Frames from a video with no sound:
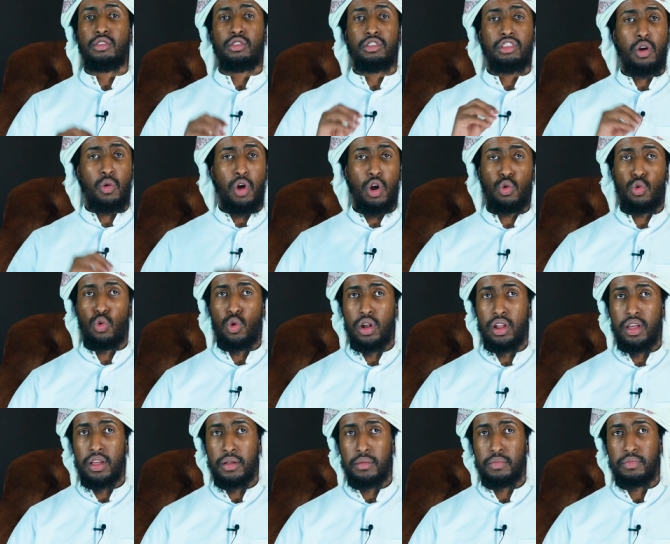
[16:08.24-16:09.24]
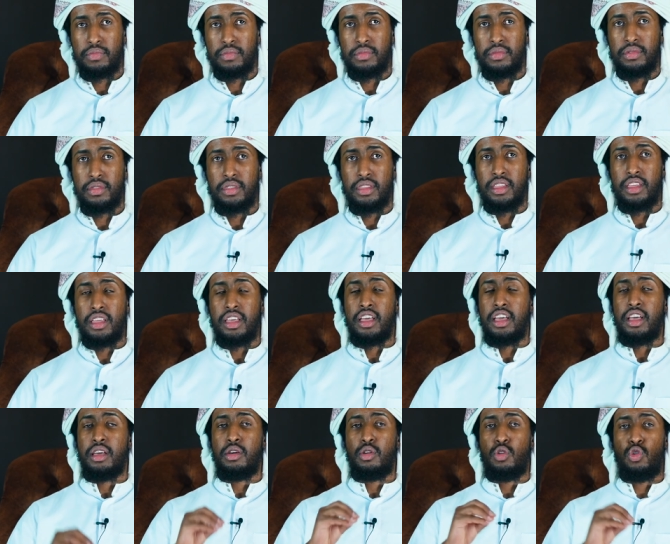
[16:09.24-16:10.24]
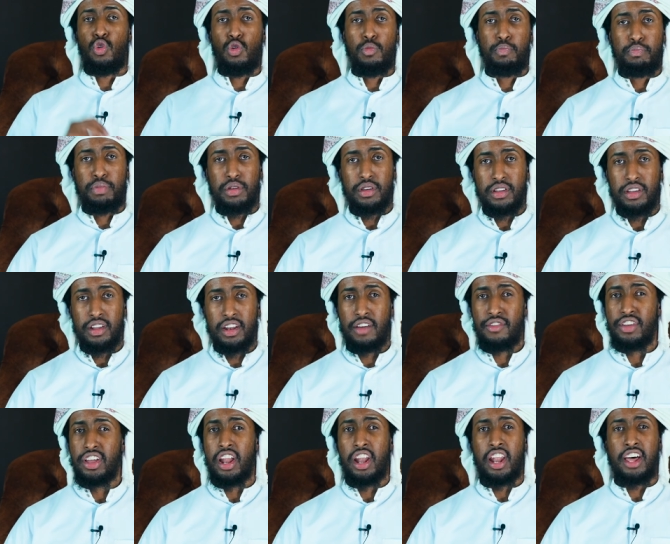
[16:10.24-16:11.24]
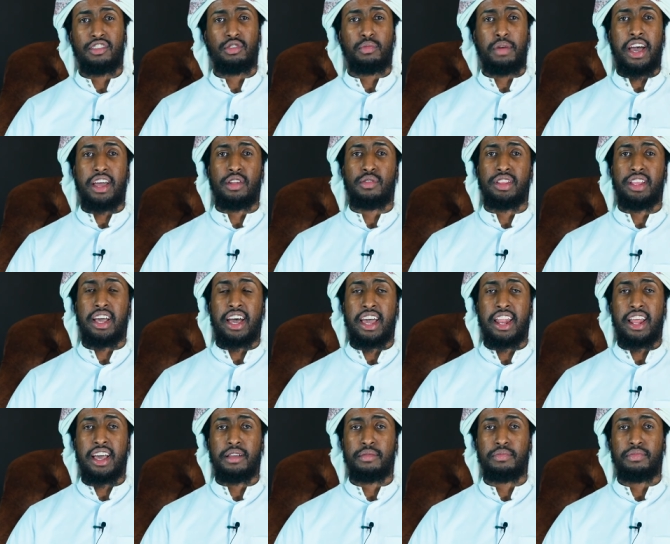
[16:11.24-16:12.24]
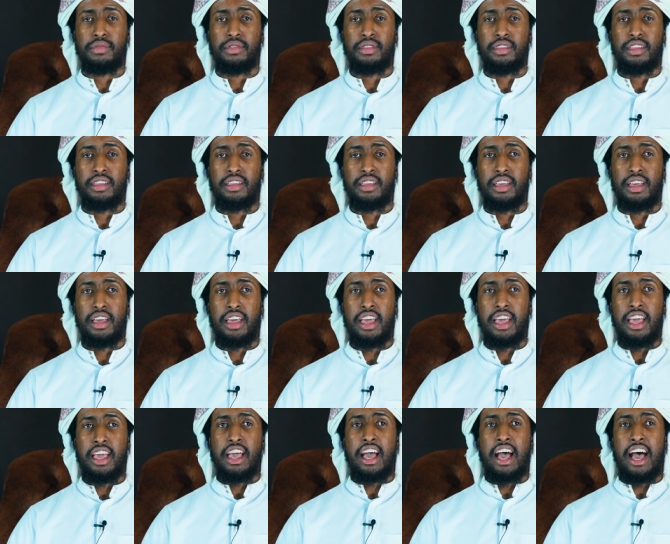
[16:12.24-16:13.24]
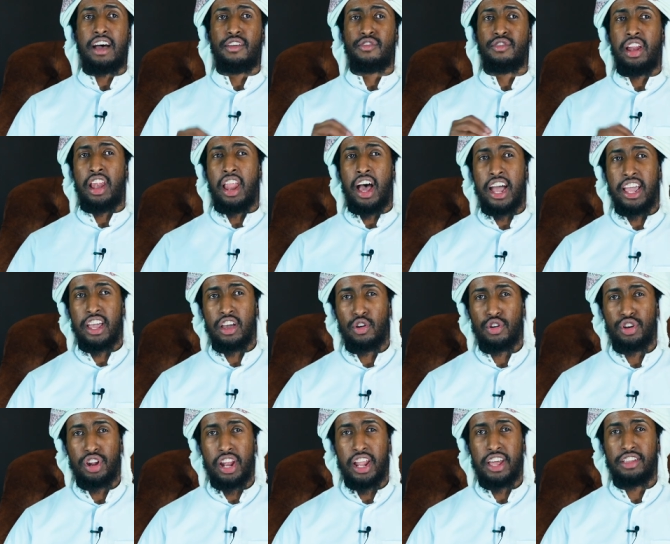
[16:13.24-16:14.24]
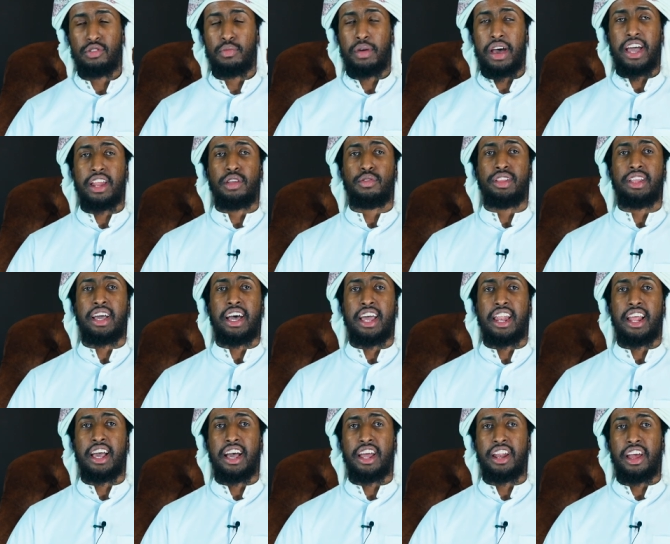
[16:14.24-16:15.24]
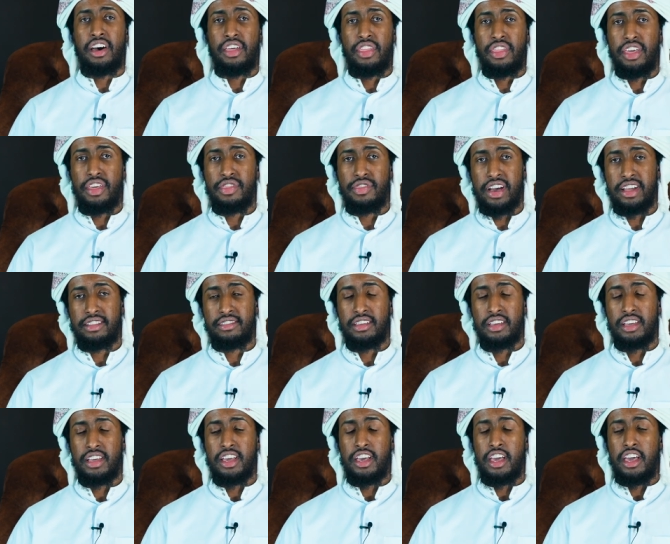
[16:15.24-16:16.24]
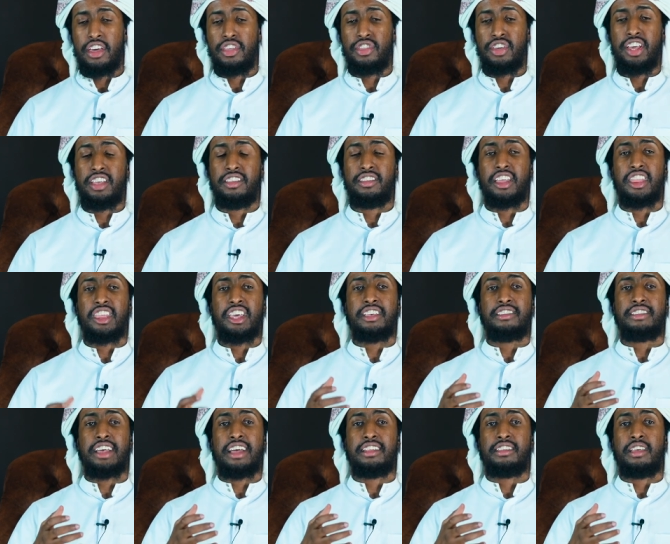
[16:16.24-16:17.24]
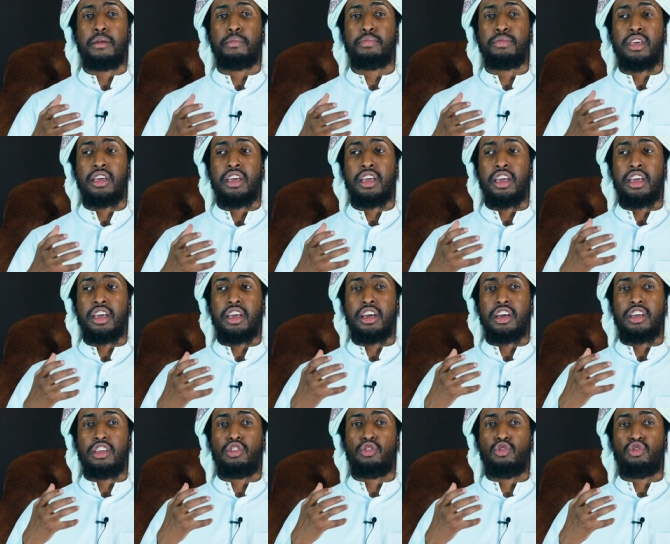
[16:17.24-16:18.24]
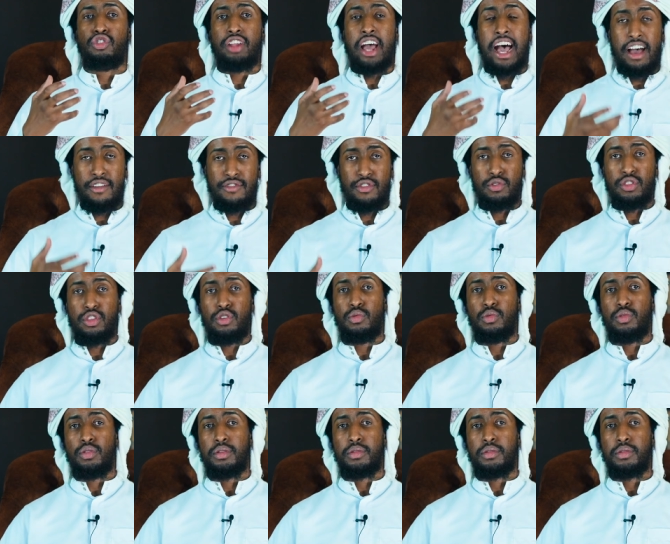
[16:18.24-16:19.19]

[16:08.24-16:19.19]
tawakkul, hub, loving Allah subhanahu wa ta'ala, relying on Allah subhanahu wa ta'ala, and other than that. These are things that you should have with you.